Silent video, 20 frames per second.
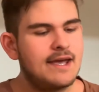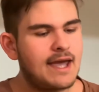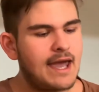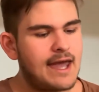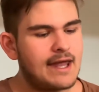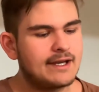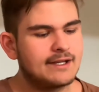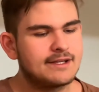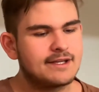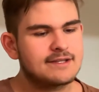
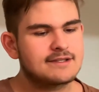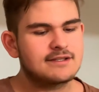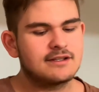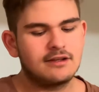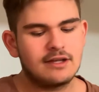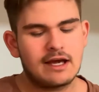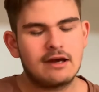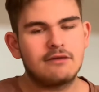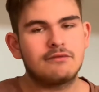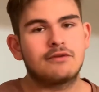and it doesn't
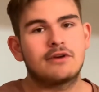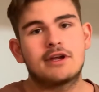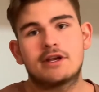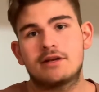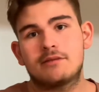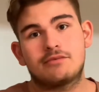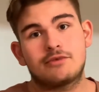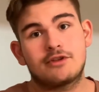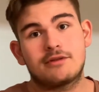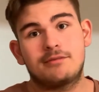allow for any
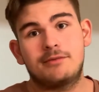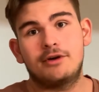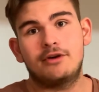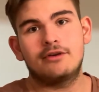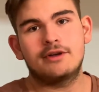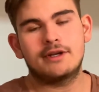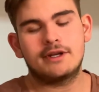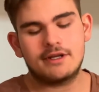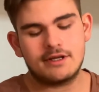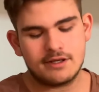
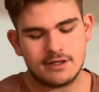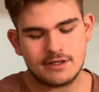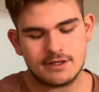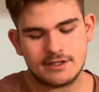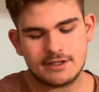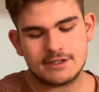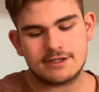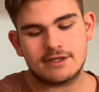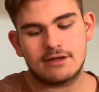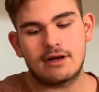breathability.
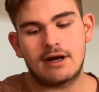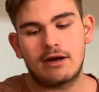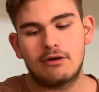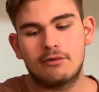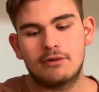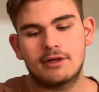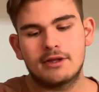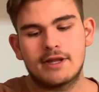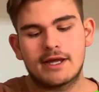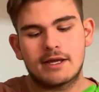So I
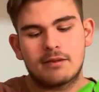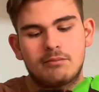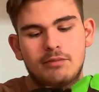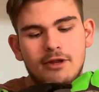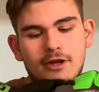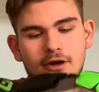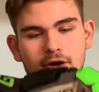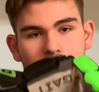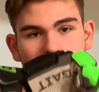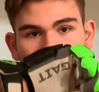will like
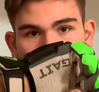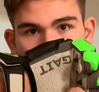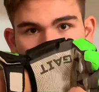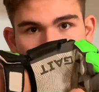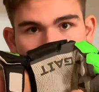blow